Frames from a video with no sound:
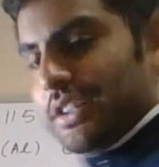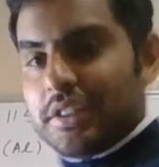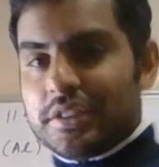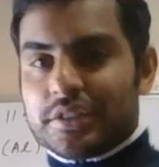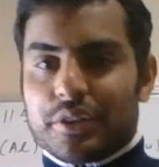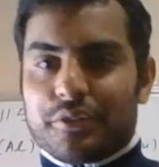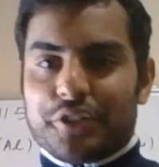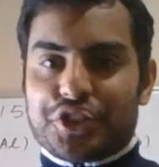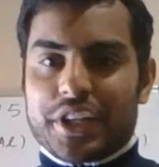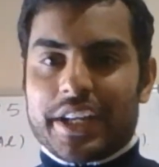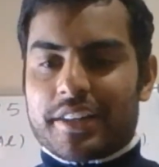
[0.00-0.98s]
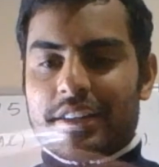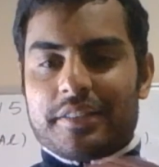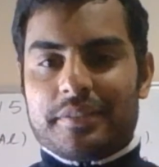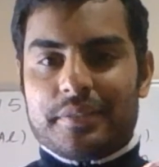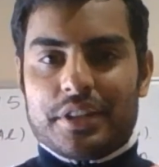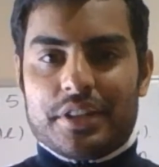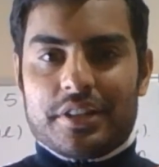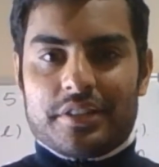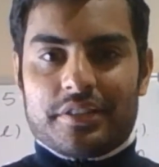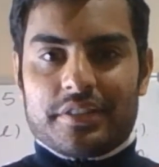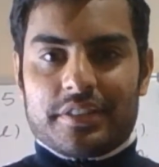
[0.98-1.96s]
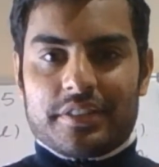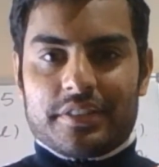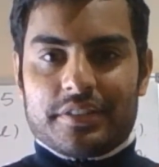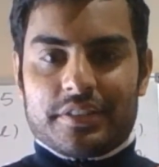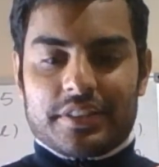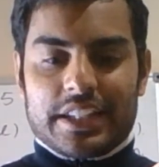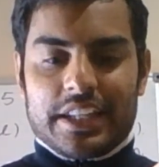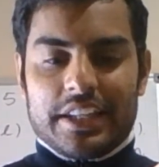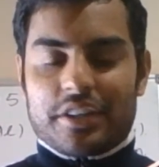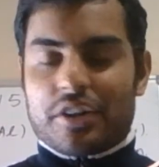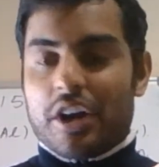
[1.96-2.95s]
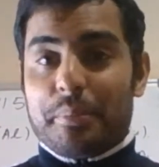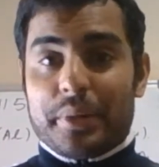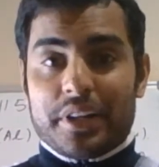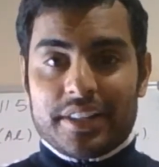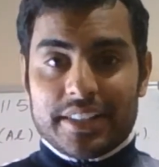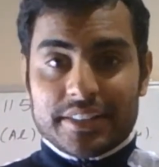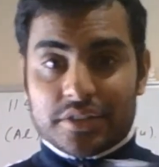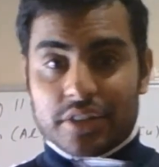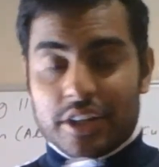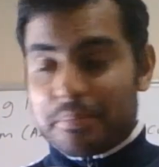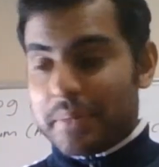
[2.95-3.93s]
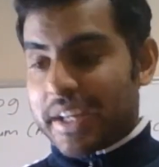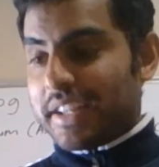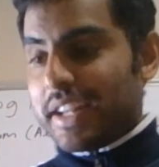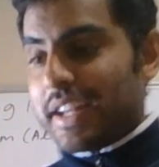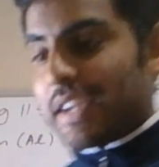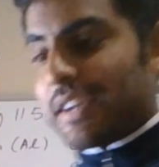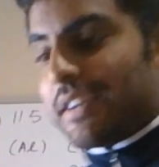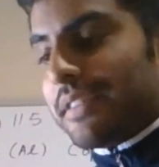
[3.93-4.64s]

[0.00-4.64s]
So if we check, the copper is not magnetic,